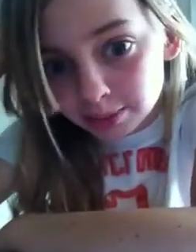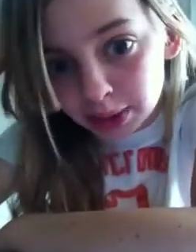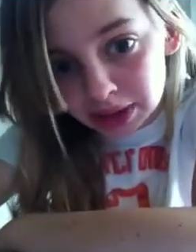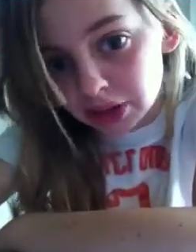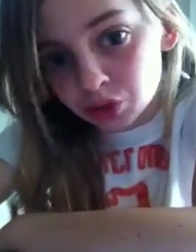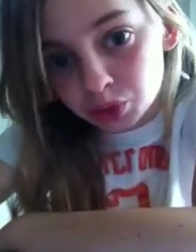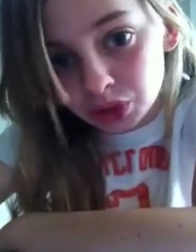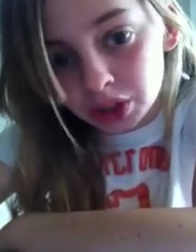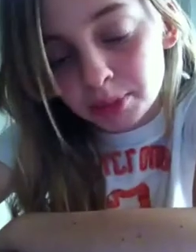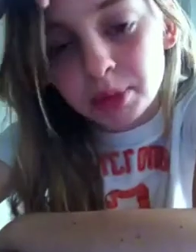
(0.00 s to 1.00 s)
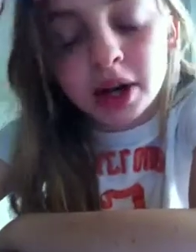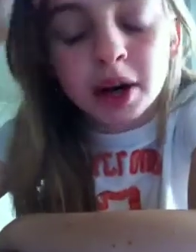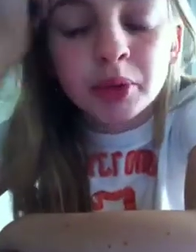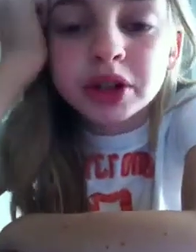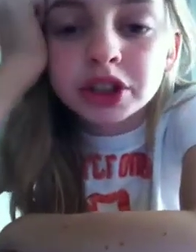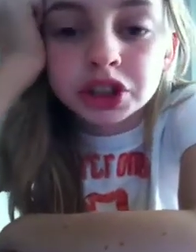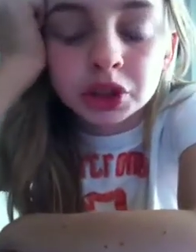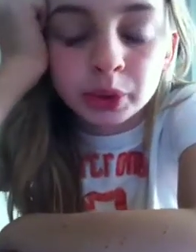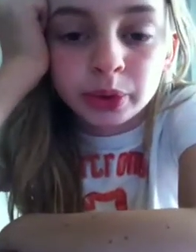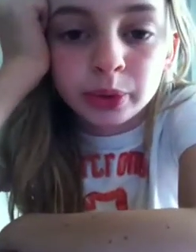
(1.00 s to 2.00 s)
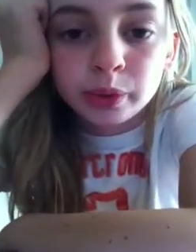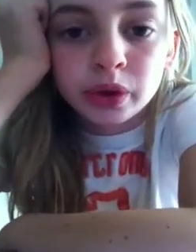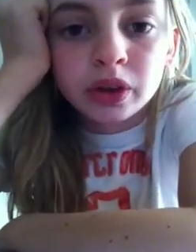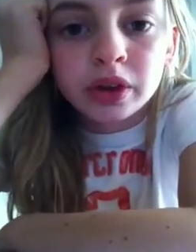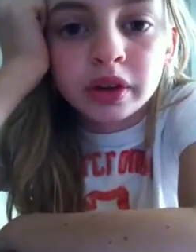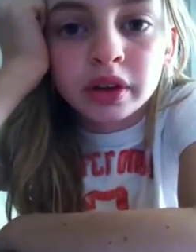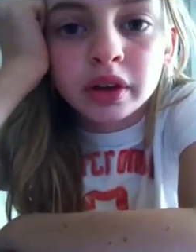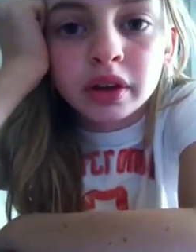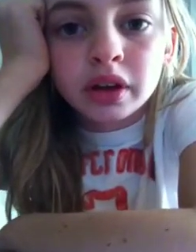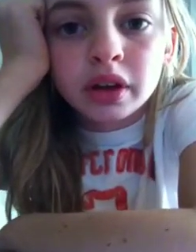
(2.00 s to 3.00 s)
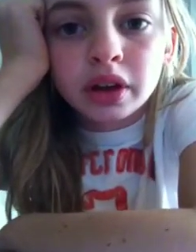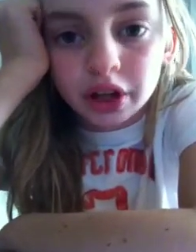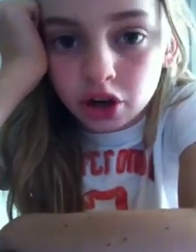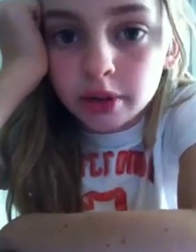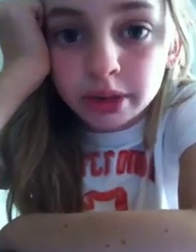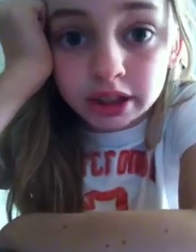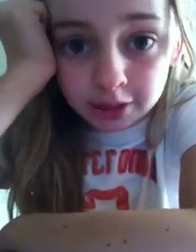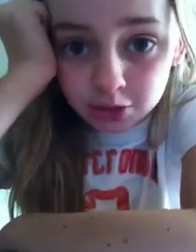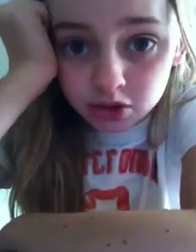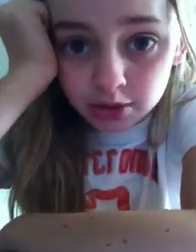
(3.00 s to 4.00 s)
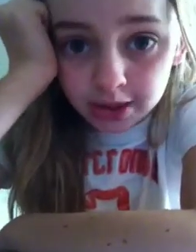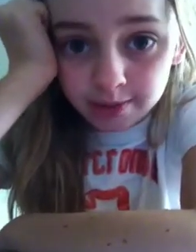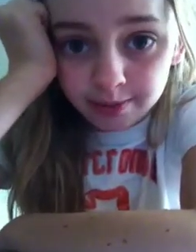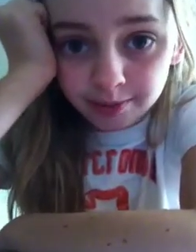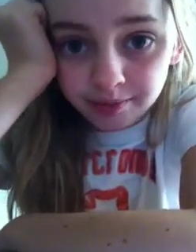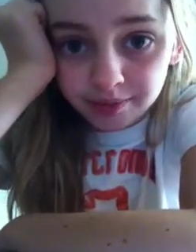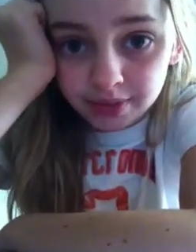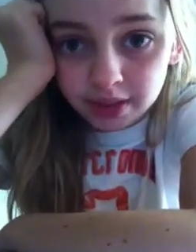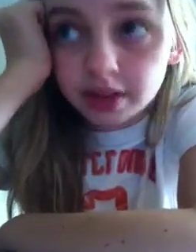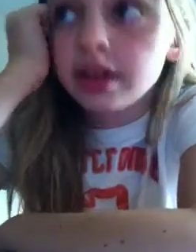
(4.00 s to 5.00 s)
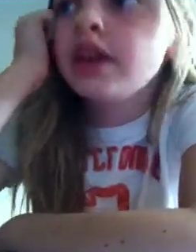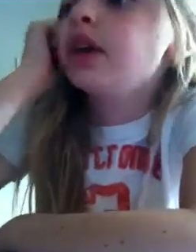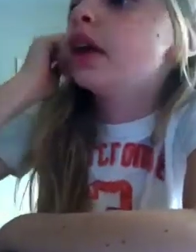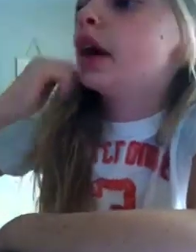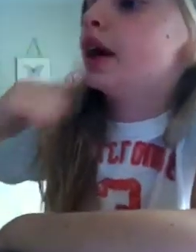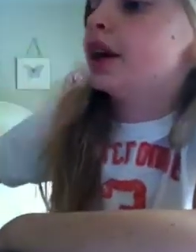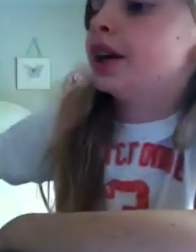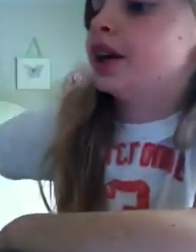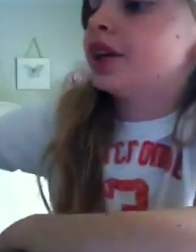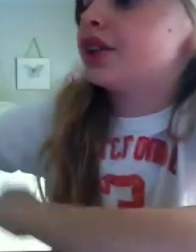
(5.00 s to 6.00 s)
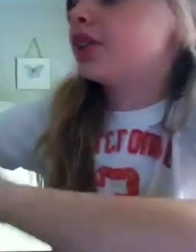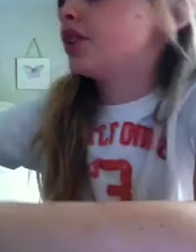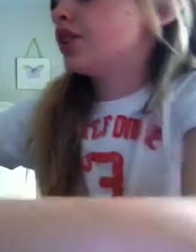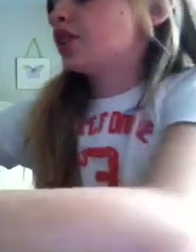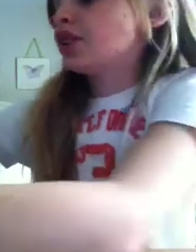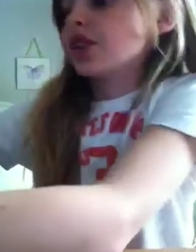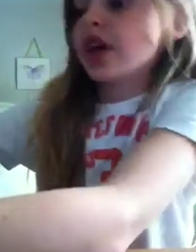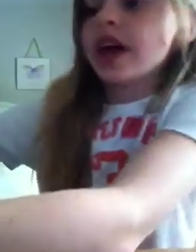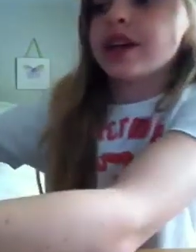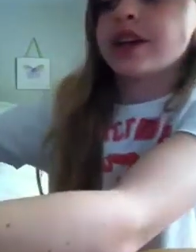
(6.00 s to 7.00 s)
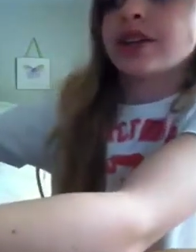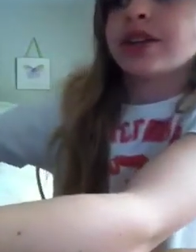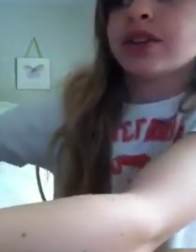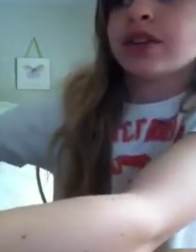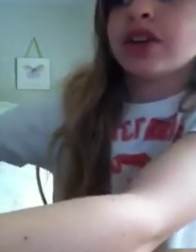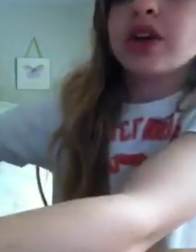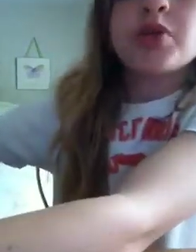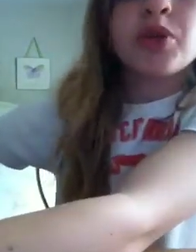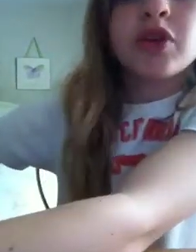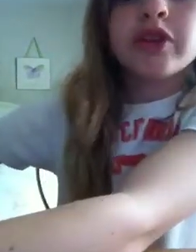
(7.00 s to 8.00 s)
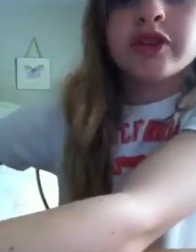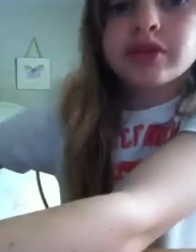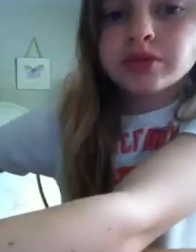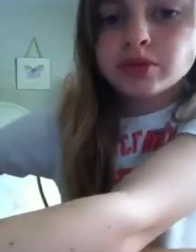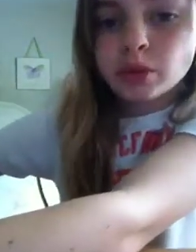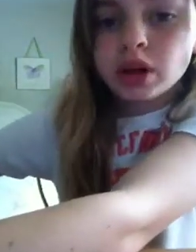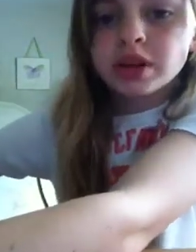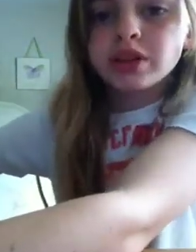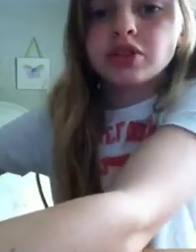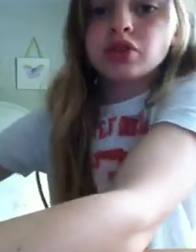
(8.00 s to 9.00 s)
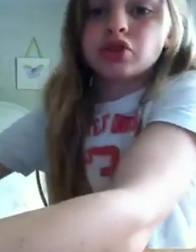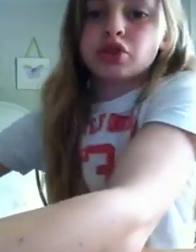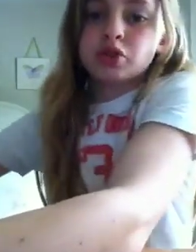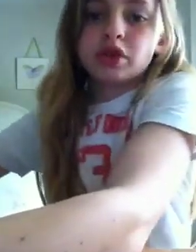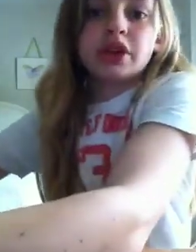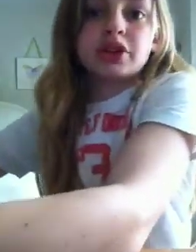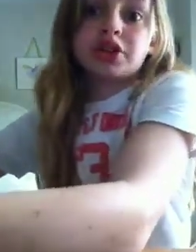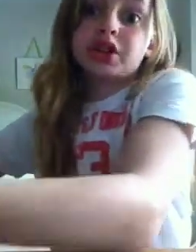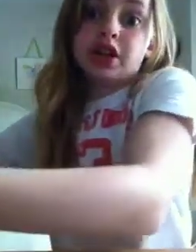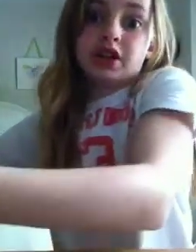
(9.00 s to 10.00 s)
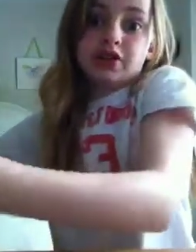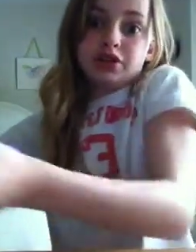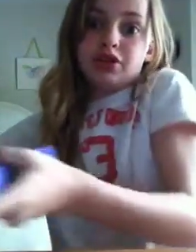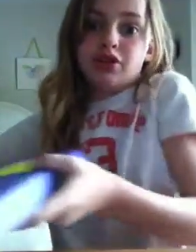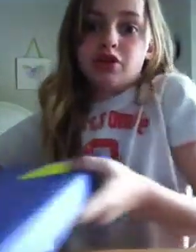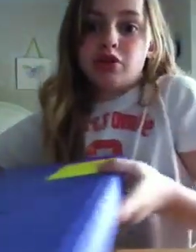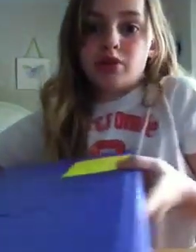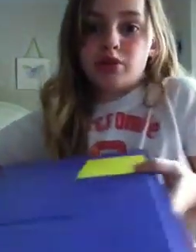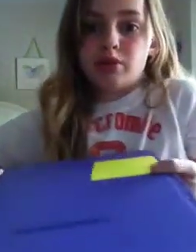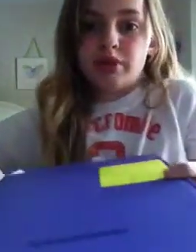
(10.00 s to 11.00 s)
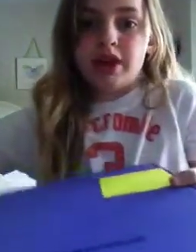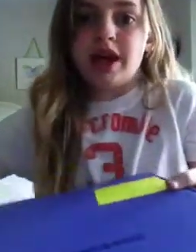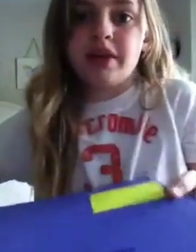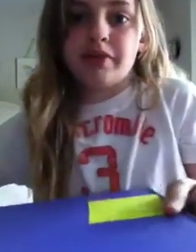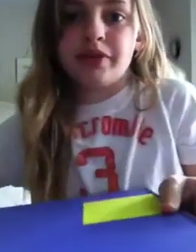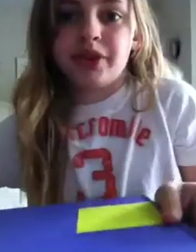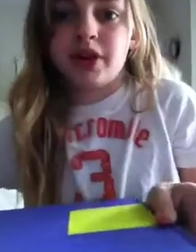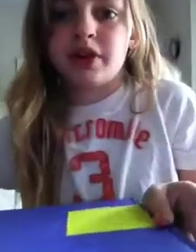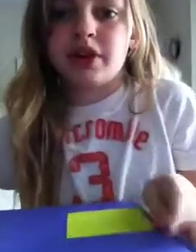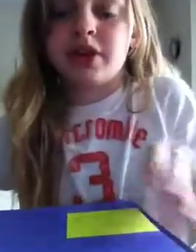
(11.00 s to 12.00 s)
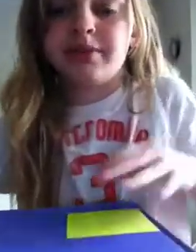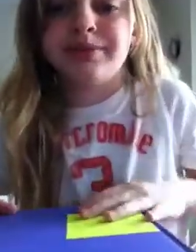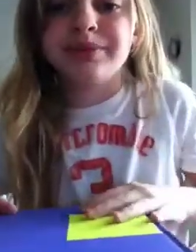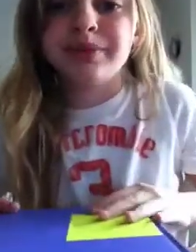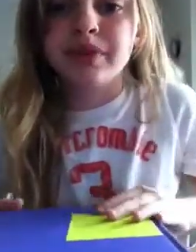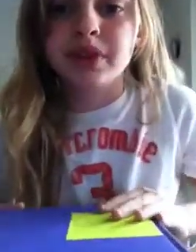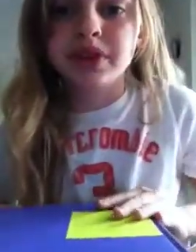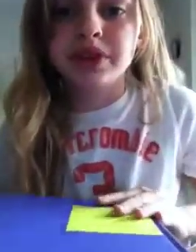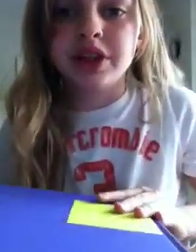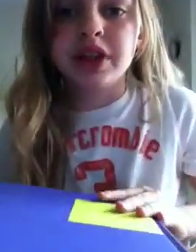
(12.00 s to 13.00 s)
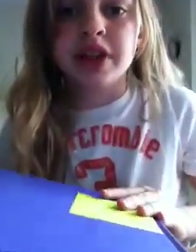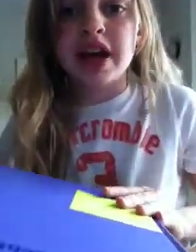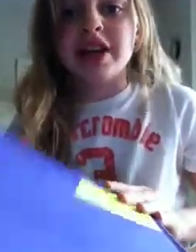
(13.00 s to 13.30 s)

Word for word: pick this really up, but I wanted to show you a comic that I was doing. And it's like a wolf one, so you would understand, you know, when that thing that